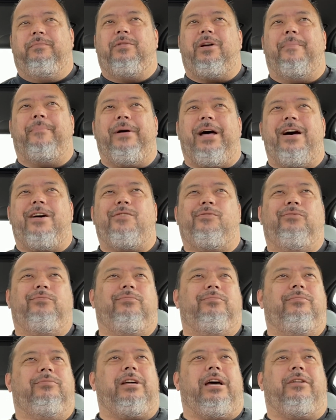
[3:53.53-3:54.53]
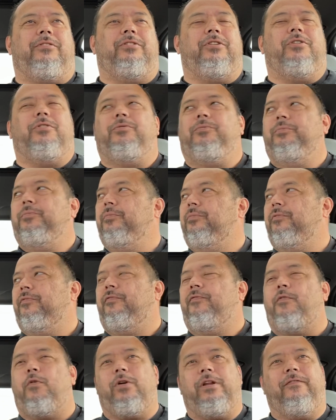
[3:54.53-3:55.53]
about, I don't know,
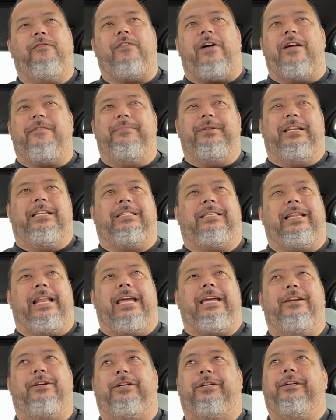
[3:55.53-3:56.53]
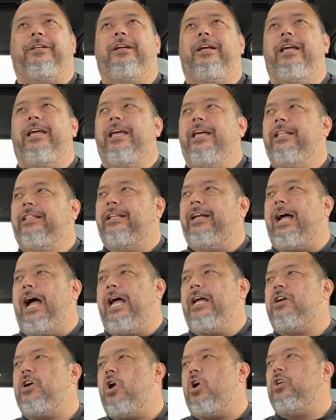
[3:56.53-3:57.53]
45 minutes later, the
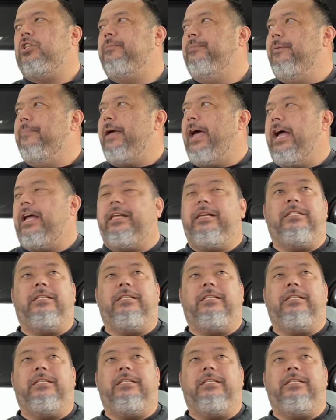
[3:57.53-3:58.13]
guy calls me back.